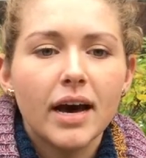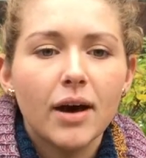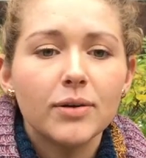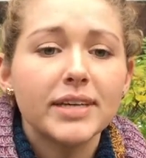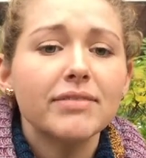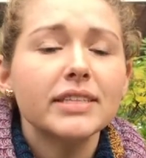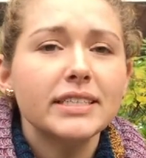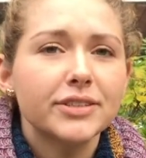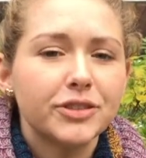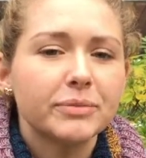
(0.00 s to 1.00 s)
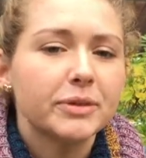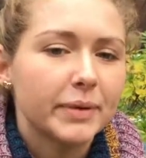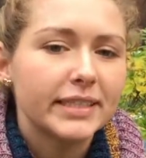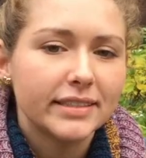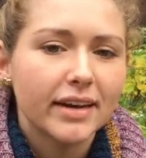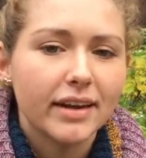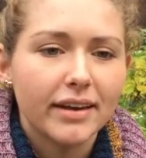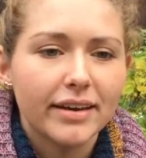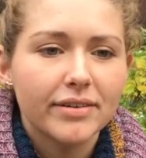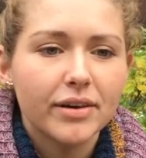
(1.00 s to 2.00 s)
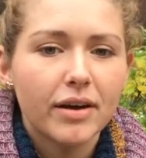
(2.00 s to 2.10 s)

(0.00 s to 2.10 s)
I'll definitely distribute my studying.